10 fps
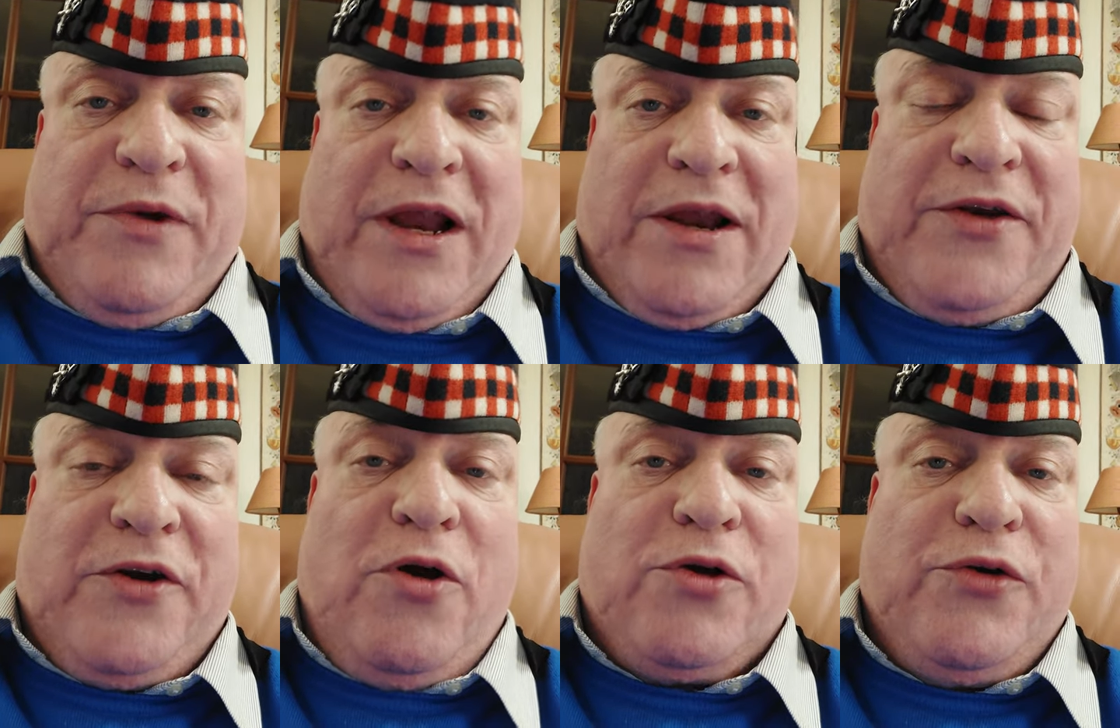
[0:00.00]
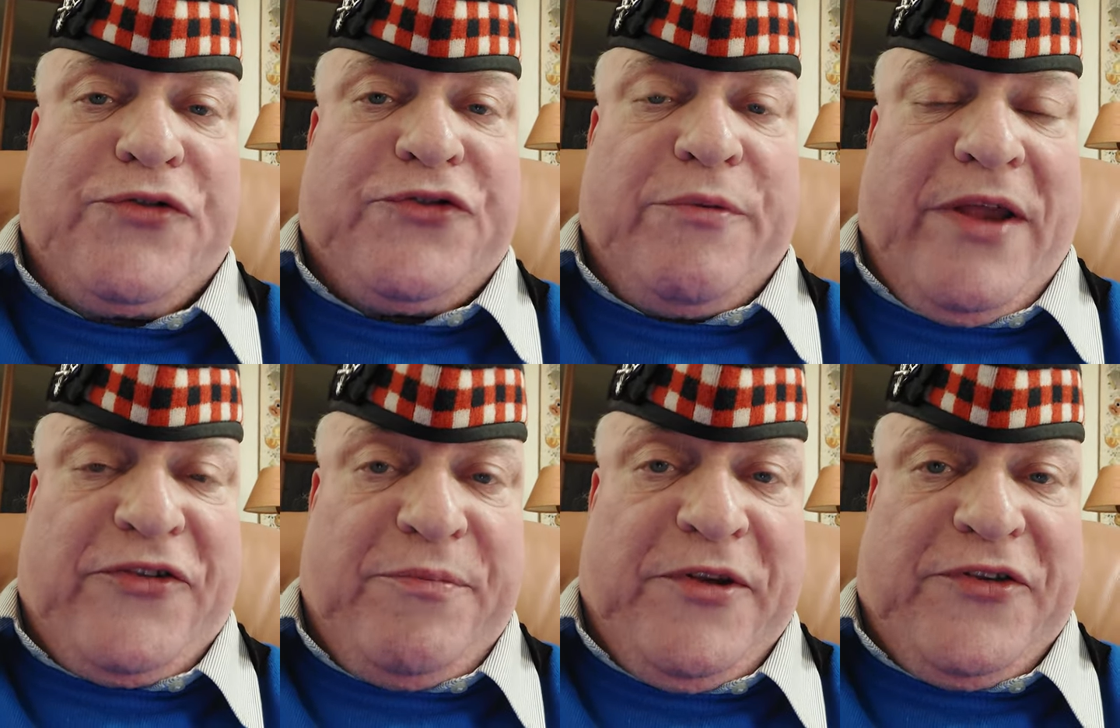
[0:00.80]
well, it all goes to
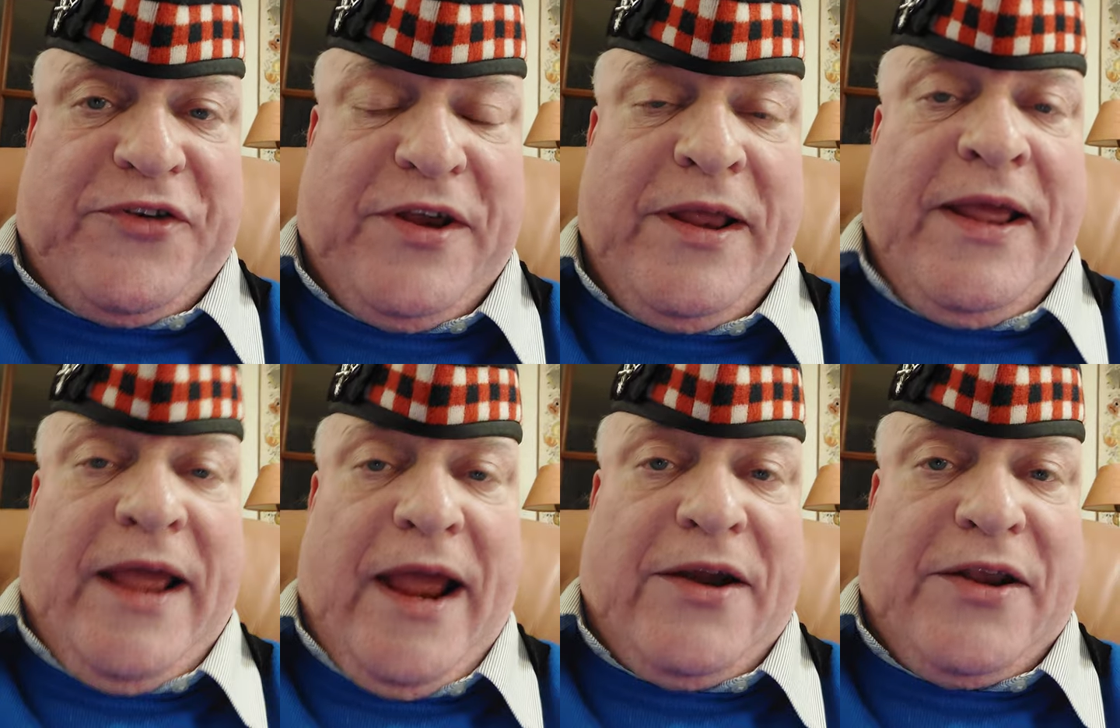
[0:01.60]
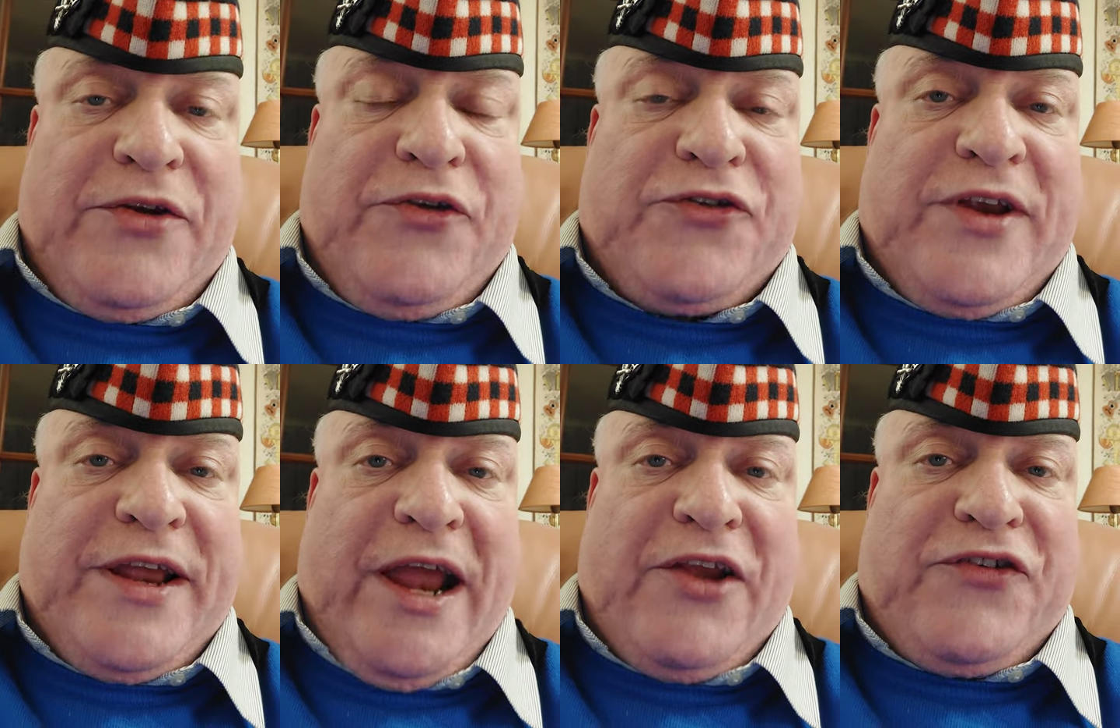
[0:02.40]
Westminster and it usually
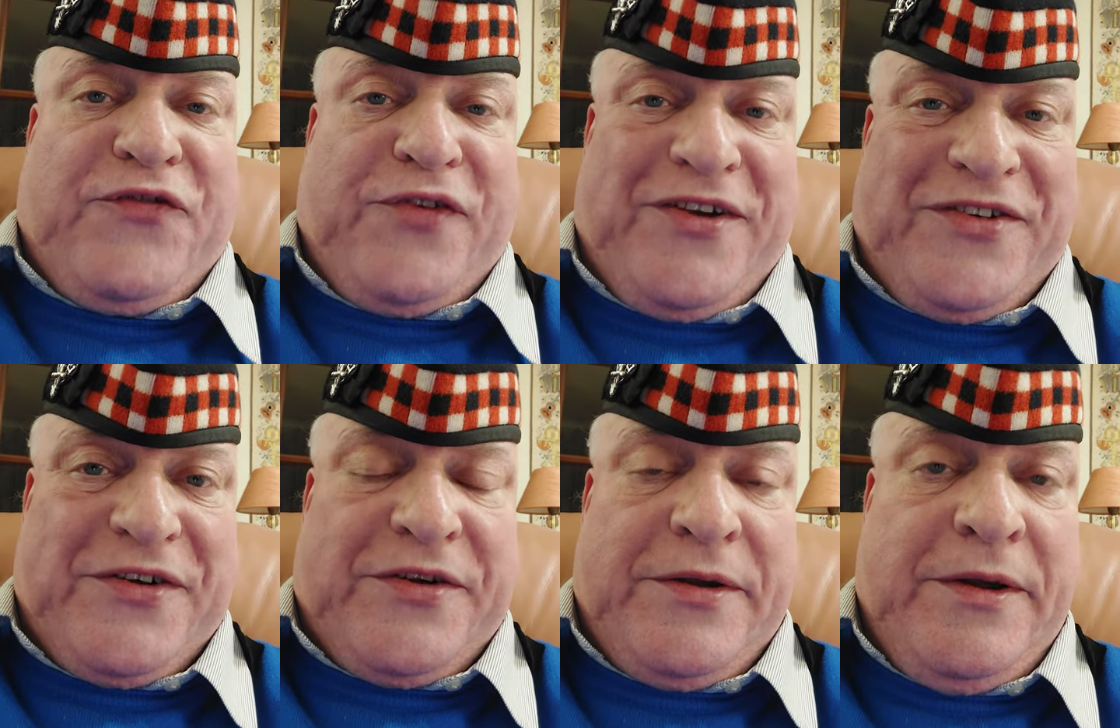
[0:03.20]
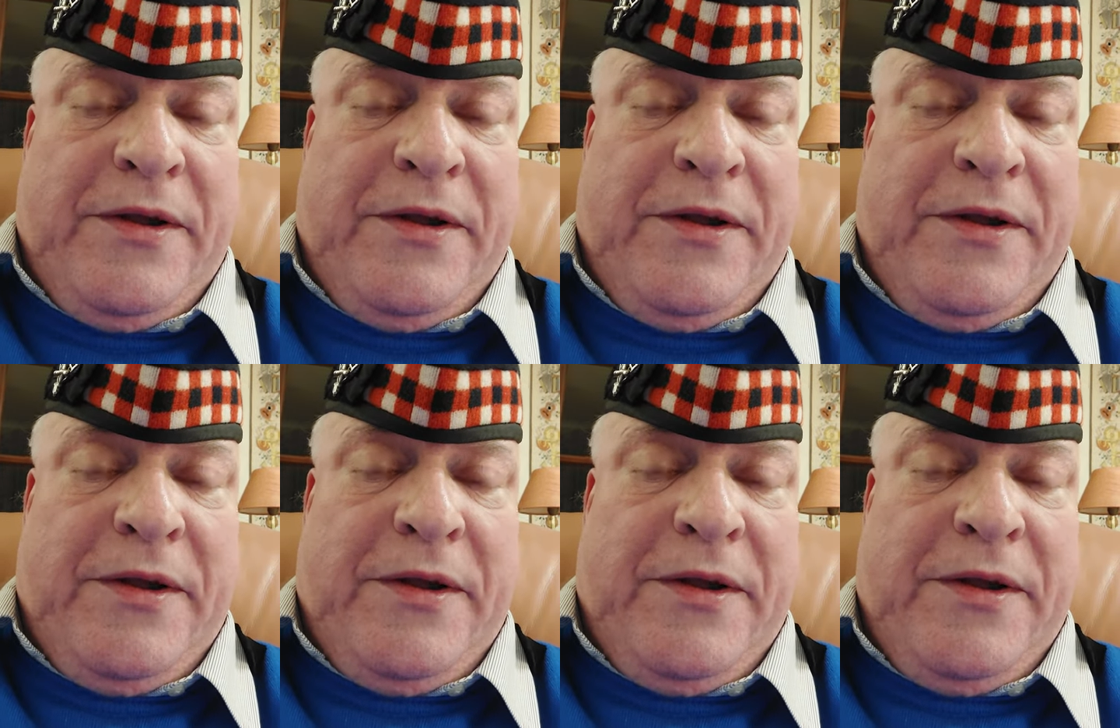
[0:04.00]
gets frittered.